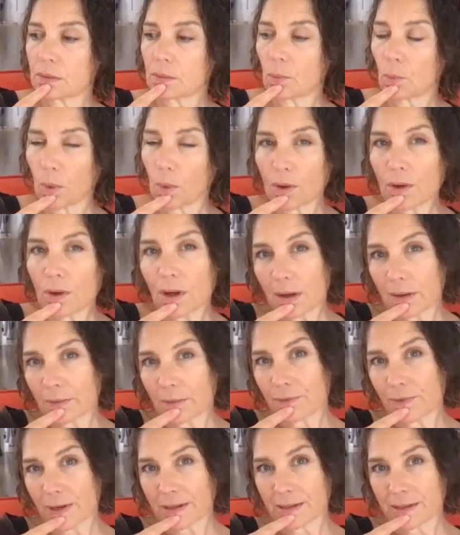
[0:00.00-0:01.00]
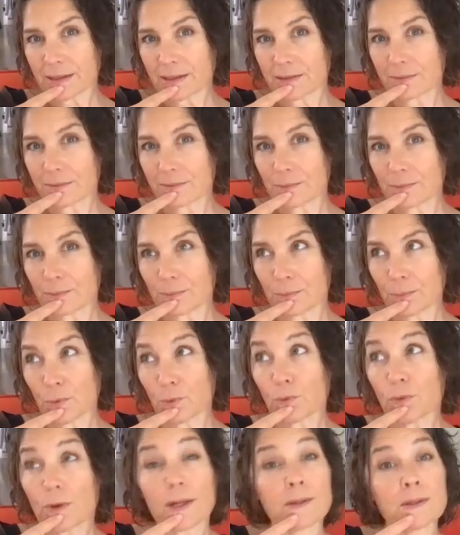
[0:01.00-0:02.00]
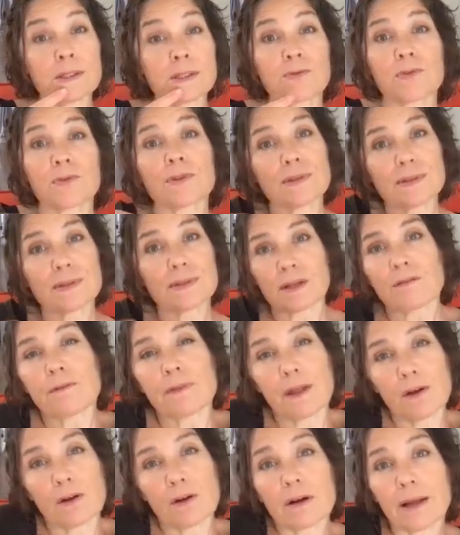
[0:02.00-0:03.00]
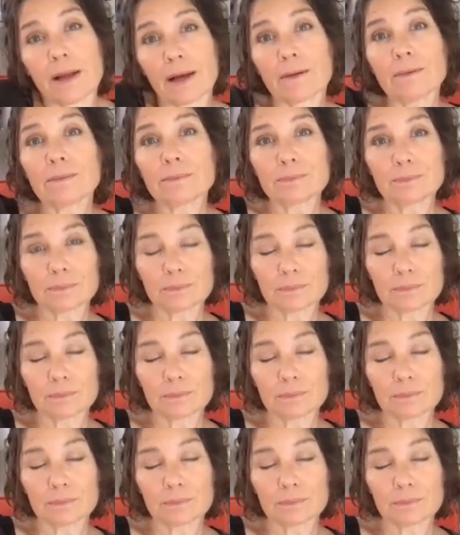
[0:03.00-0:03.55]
work on finding friends for the self they are now,